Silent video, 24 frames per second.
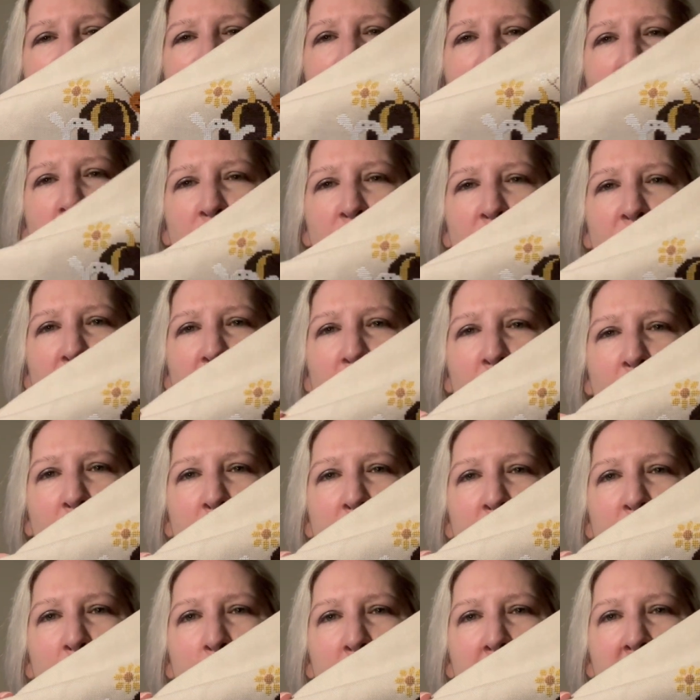I also thought it
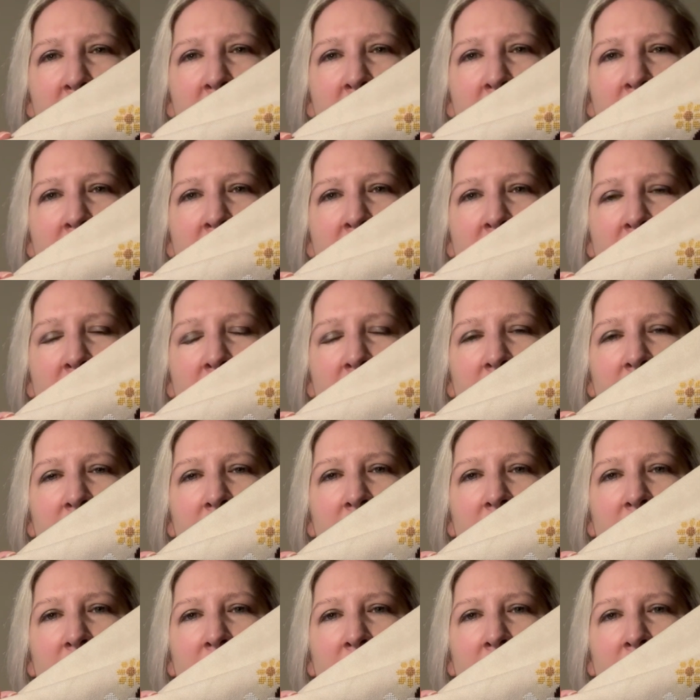was weird that
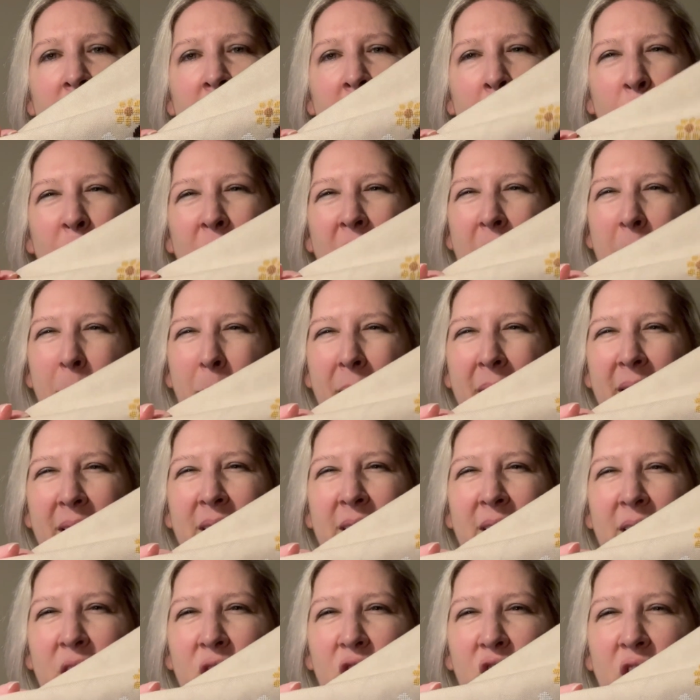they were like
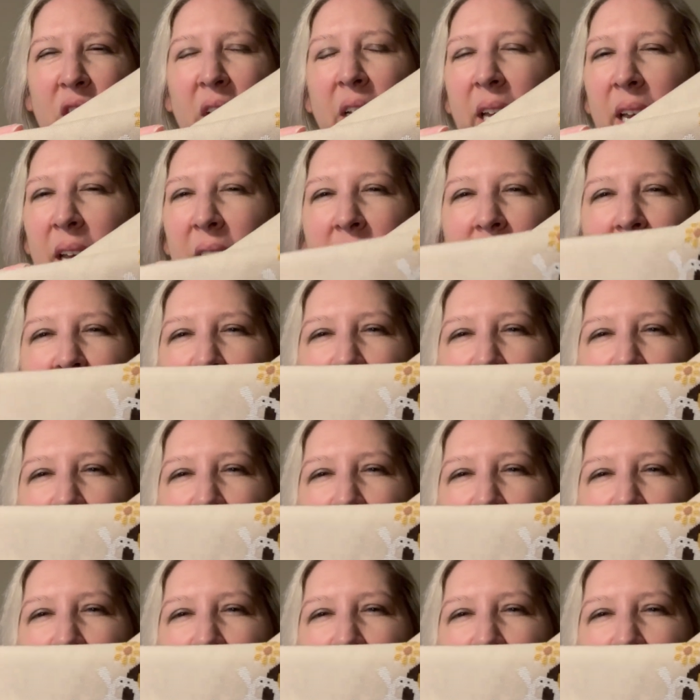backstitched leaves. I